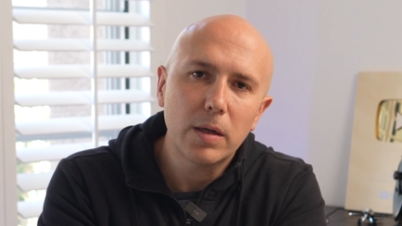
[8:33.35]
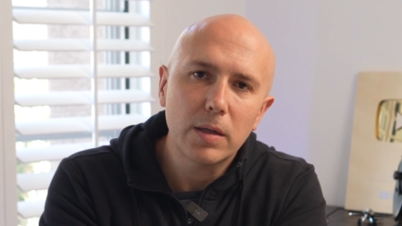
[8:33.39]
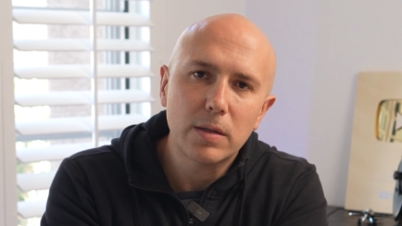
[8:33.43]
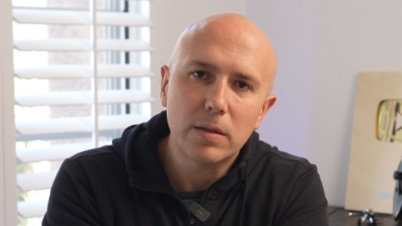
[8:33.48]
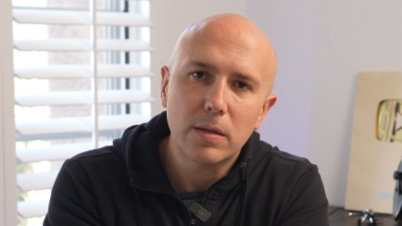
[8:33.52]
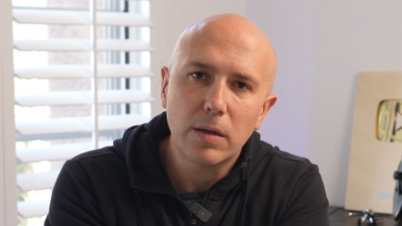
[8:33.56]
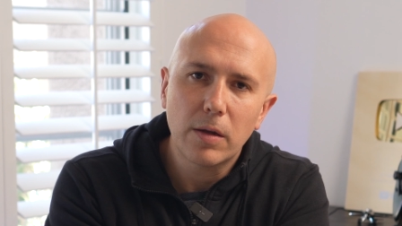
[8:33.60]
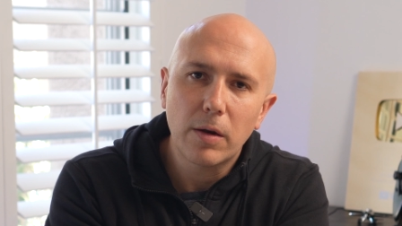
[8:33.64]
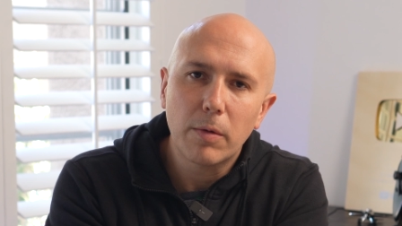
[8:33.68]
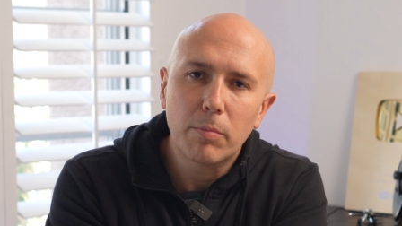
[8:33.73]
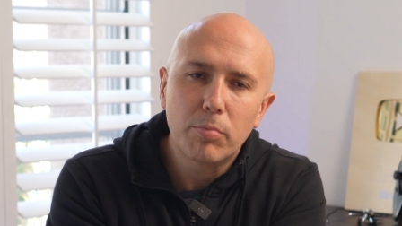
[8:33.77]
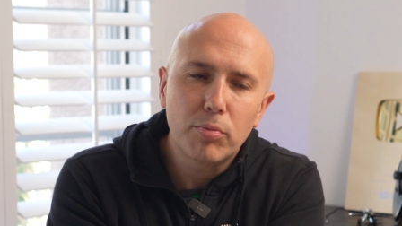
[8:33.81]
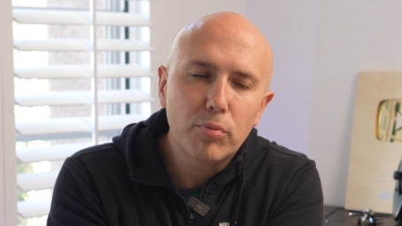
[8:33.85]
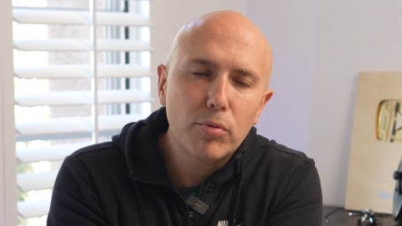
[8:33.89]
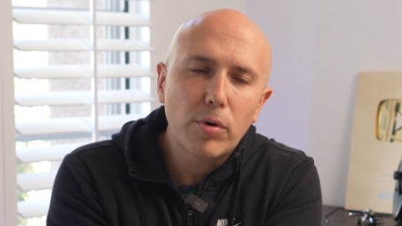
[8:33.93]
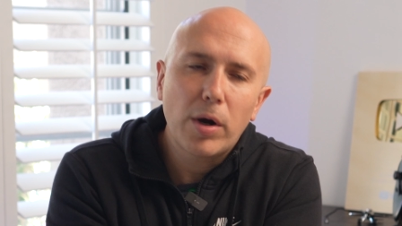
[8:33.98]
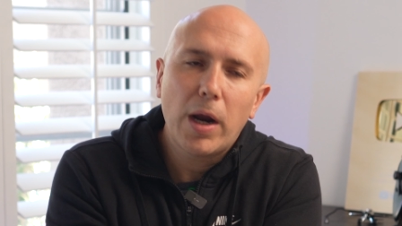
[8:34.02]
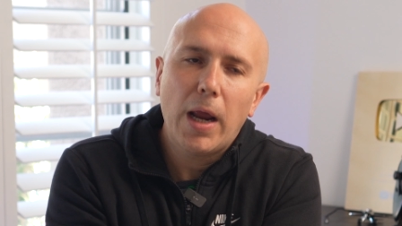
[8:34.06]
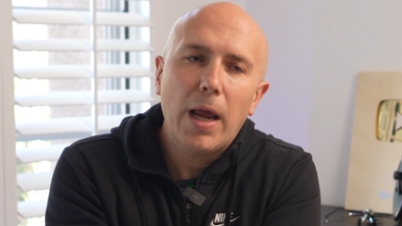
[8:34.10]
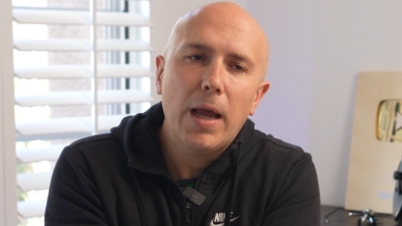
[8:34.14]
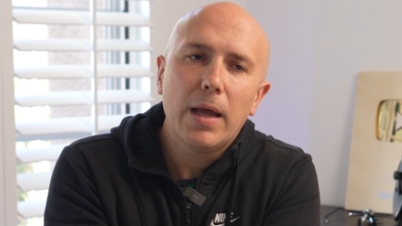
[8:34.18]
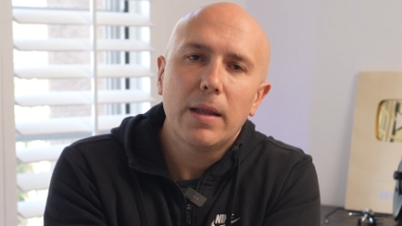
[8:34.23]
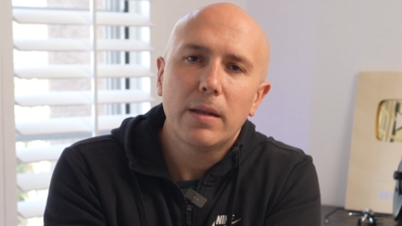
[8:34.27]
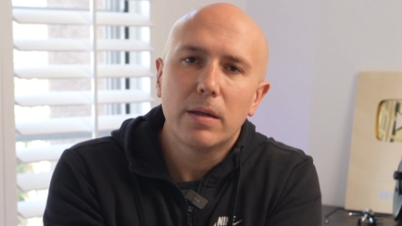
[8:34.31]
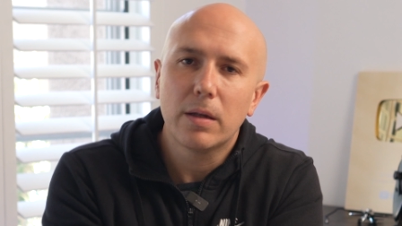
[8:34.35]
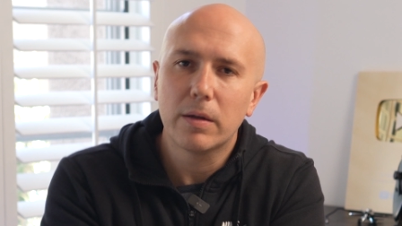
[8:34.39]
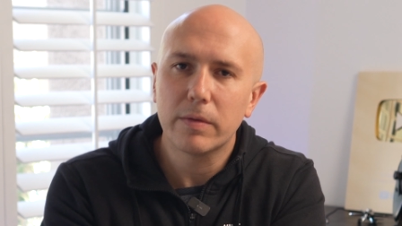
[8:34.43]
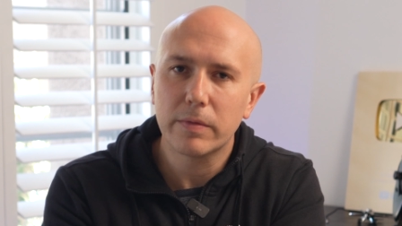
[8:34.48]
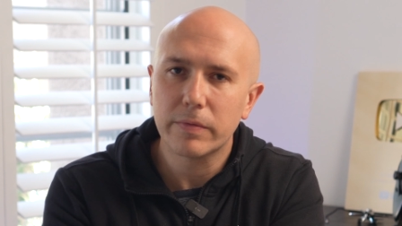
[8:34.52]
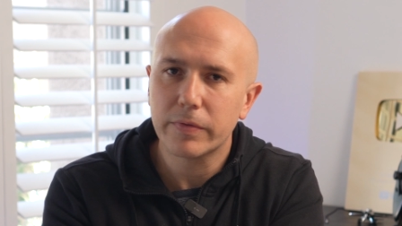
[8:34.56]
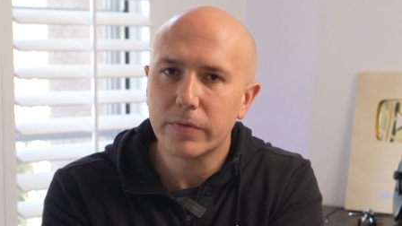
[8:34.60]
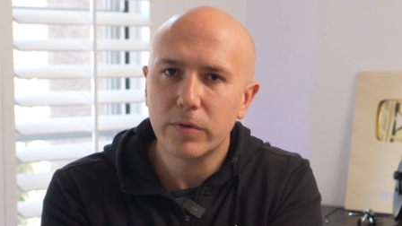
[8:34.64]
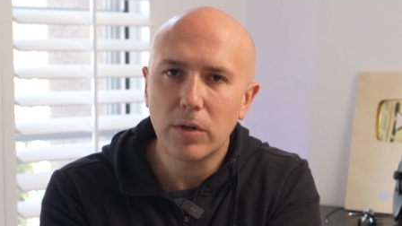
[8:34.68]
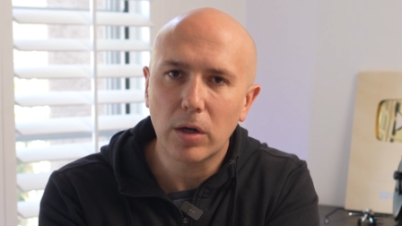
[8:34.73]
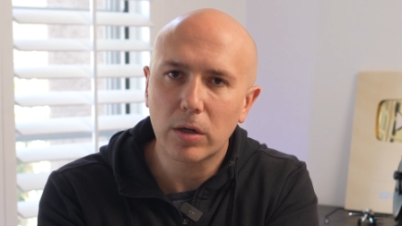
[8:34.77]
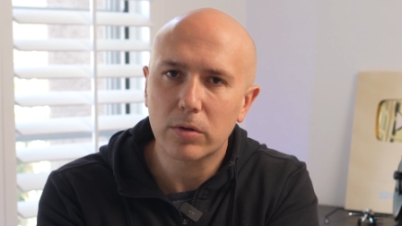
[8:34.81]
it's not a brand
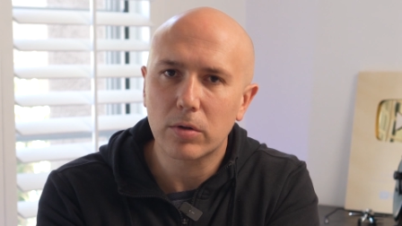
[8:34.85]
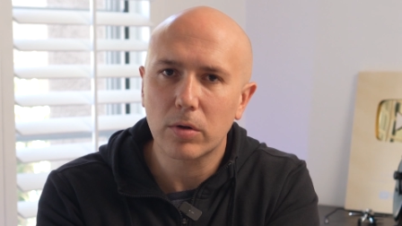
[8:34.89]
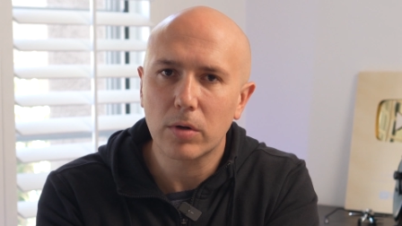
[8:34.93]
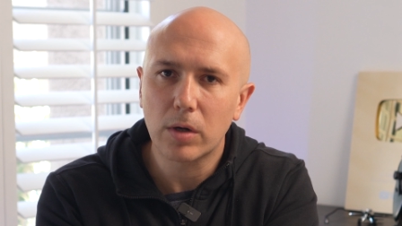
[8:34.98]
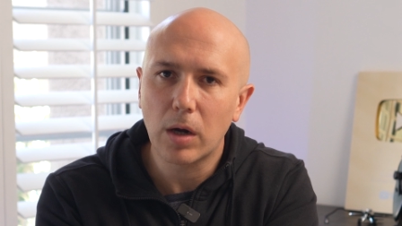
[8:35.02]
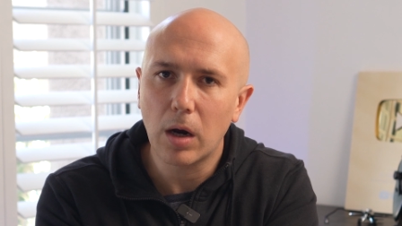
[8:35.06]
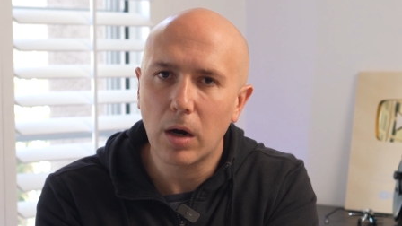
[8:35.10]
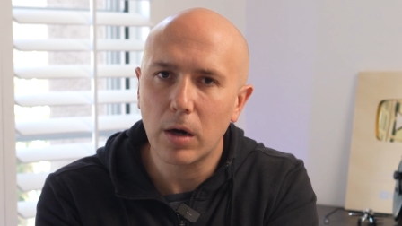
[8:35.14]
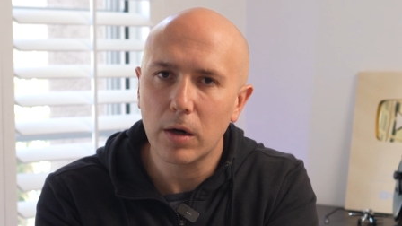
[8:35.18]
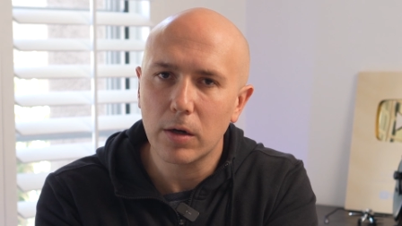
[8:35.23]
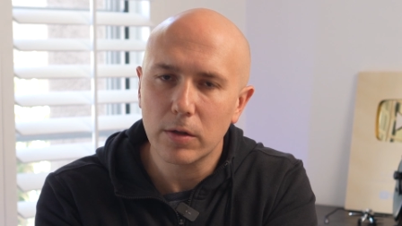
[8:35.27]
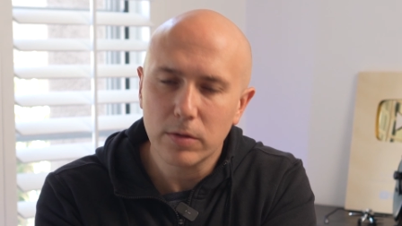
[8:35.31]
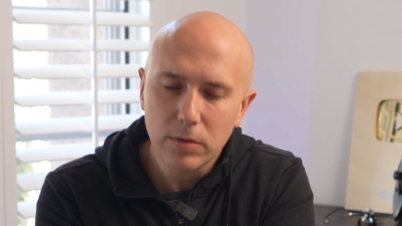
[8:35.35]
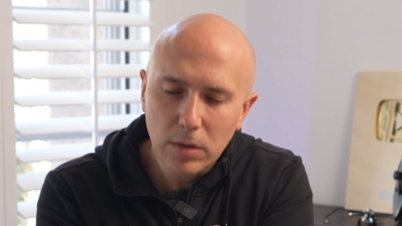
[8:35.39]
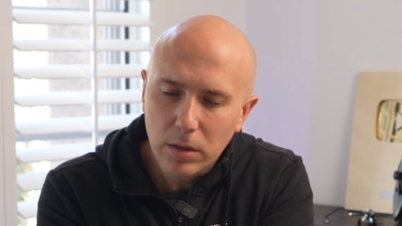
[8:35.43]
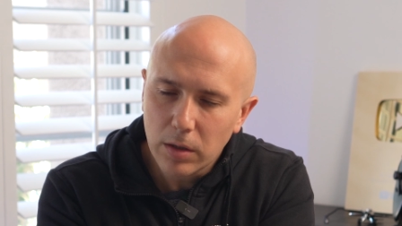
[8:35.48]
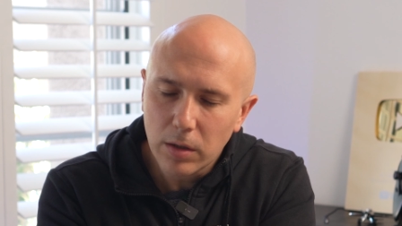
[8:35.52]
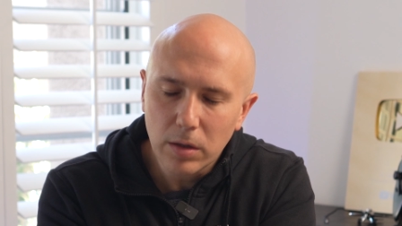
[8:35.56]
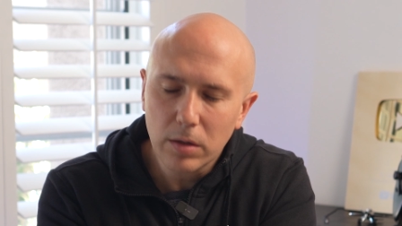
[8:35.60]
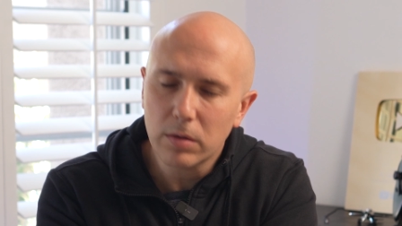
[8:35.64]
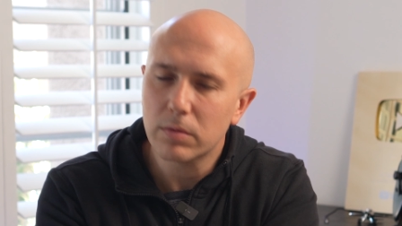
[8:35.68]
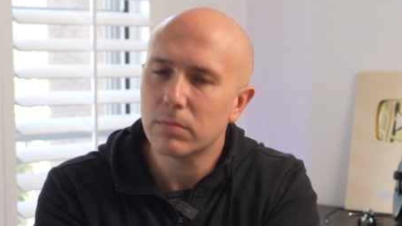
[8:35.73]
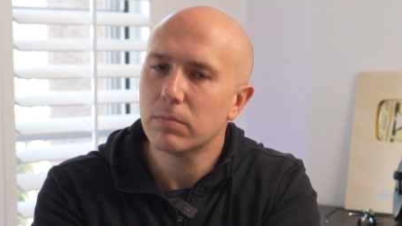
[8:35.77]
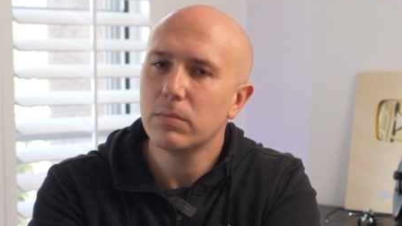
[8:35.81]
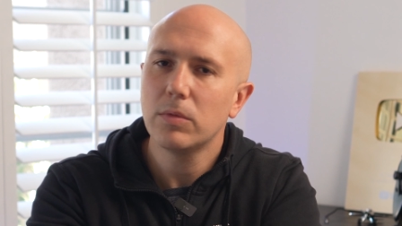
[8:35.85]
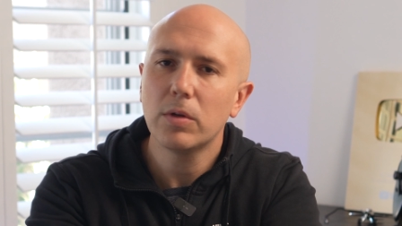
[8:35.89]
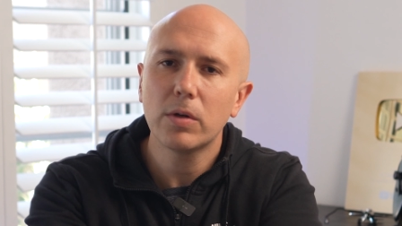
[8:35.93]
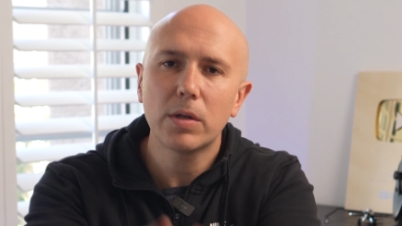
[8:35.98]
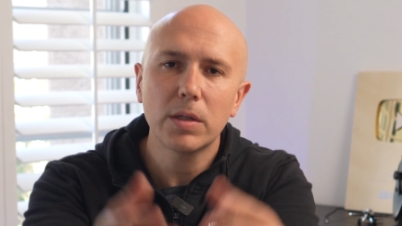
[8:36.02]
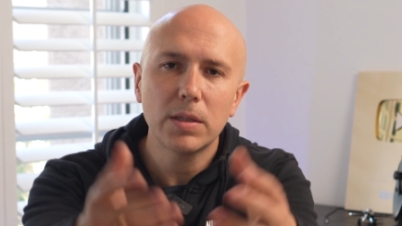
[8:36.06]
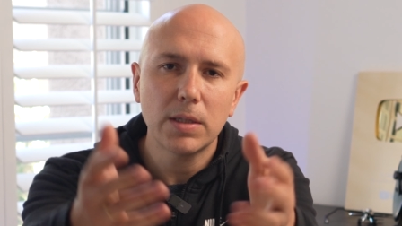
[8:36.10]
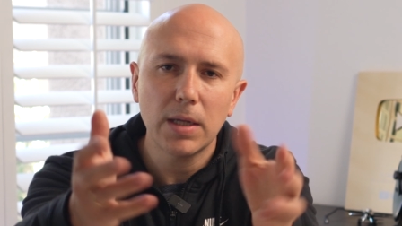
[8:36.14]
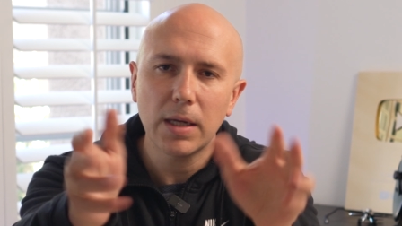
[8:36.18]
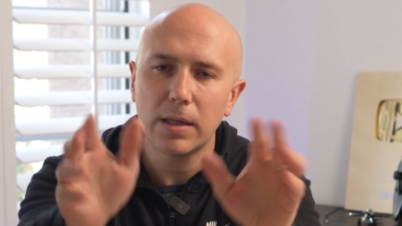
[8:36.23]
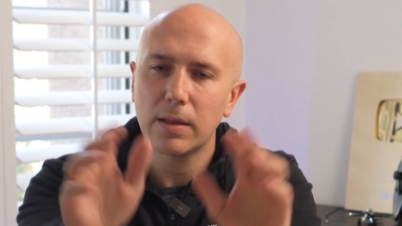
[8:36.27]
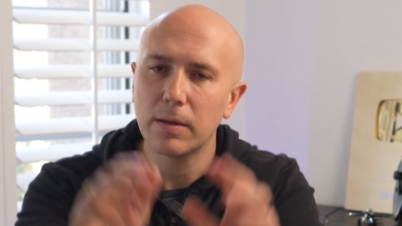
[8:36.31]
of Doctor Carlos. No, no, no. You
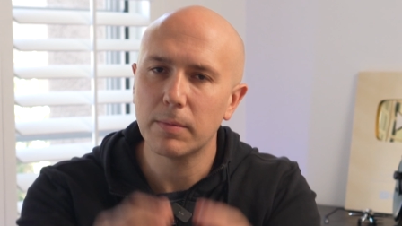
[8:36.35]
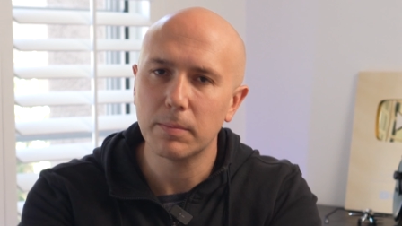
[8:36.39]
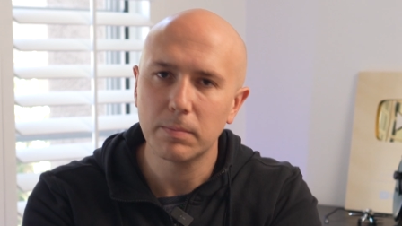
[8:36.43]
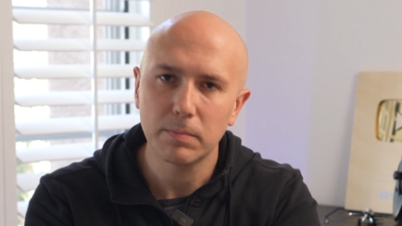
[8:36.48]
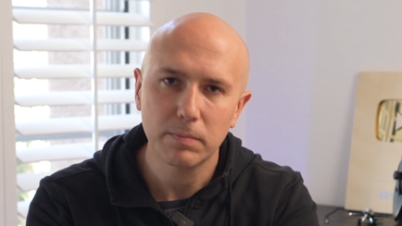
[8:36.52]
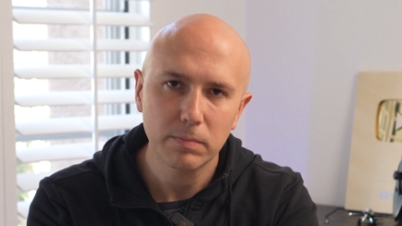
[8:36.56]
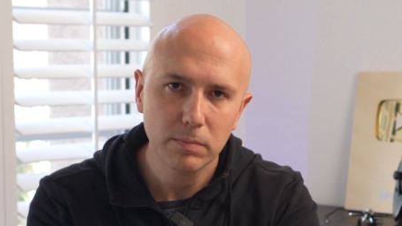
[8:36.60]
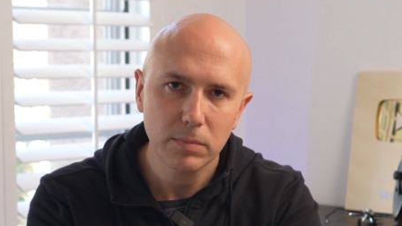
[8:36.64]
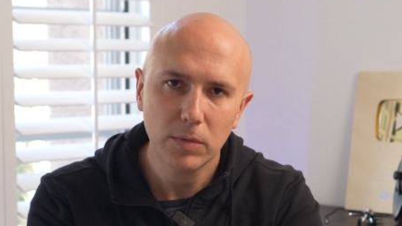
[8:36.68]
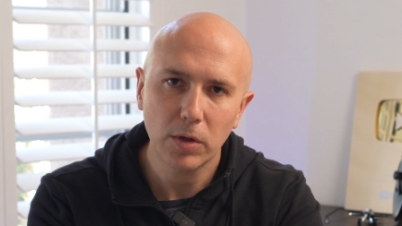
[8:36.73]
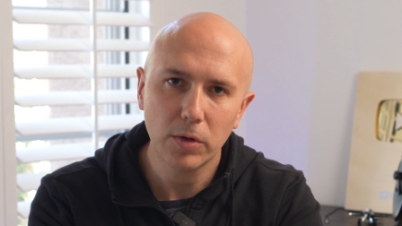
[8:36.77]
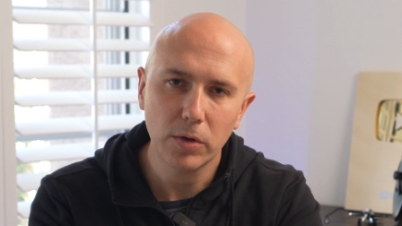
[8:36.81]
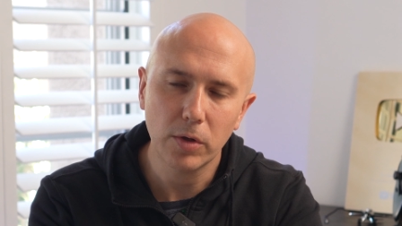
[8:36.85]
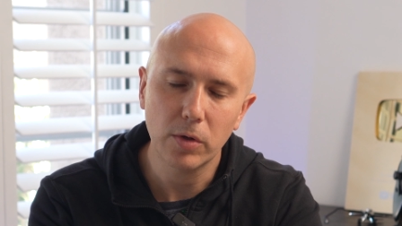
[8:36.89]
can take them. They're